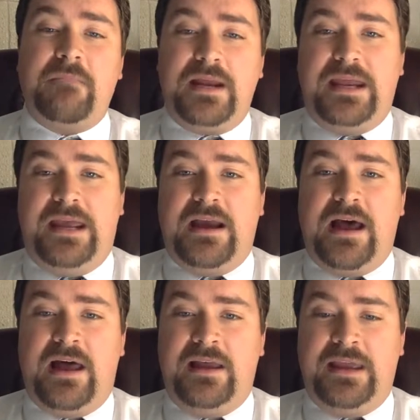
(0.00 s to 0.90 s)
money
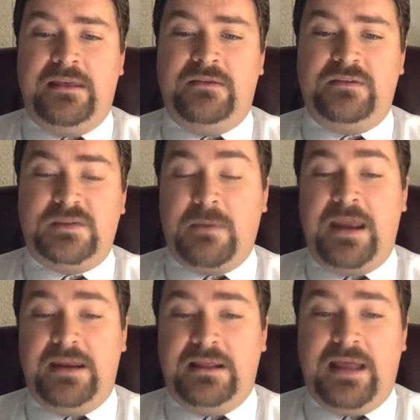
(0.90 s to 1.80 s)
in
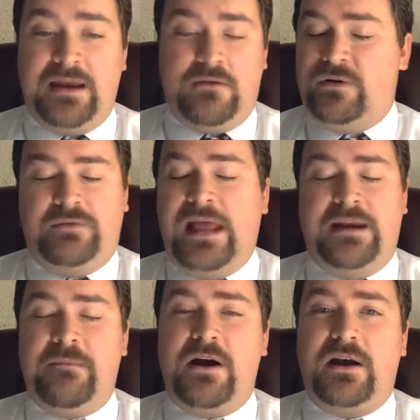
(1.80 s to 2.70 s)
Spain and
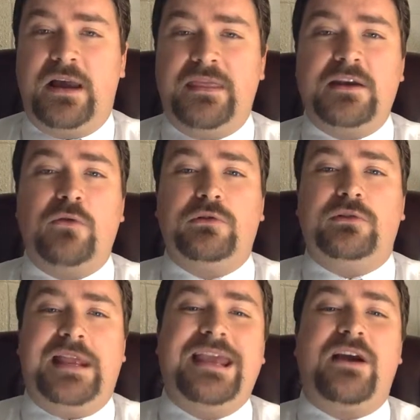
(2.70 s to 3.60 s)
Latin America, and
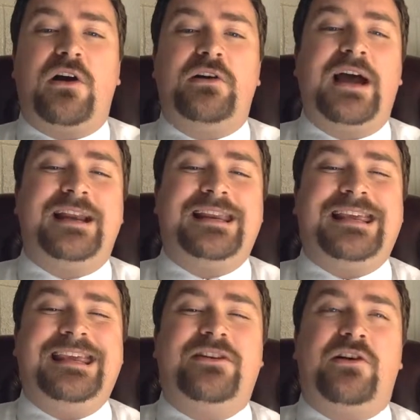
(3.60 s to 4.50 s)
they are not
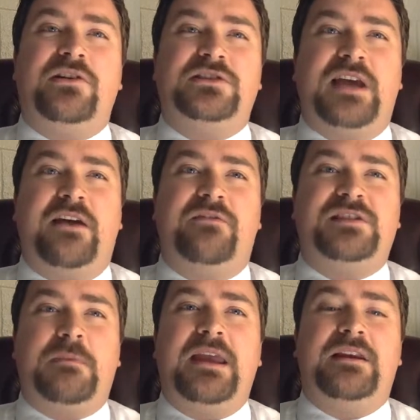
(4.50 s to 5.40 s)
eager to have
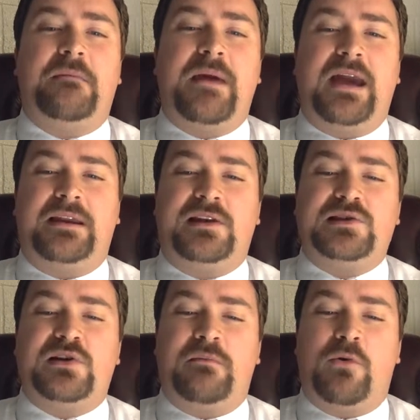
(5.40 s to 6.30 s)
Spain come back and
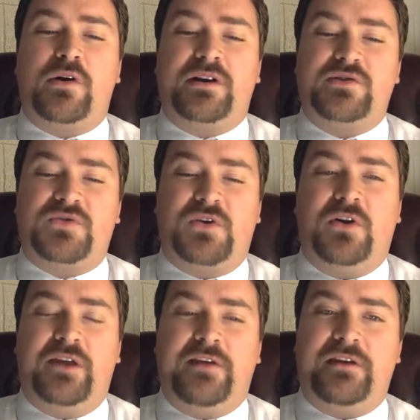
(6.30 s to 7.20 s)
exert more
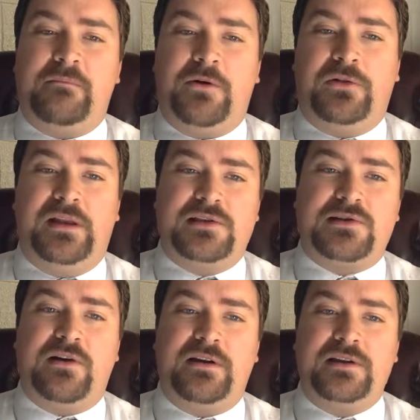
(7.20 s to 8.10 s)
control now that Napoleon's
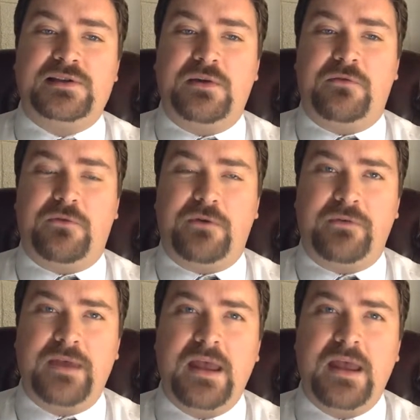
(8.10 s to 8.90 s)
gone and so forth.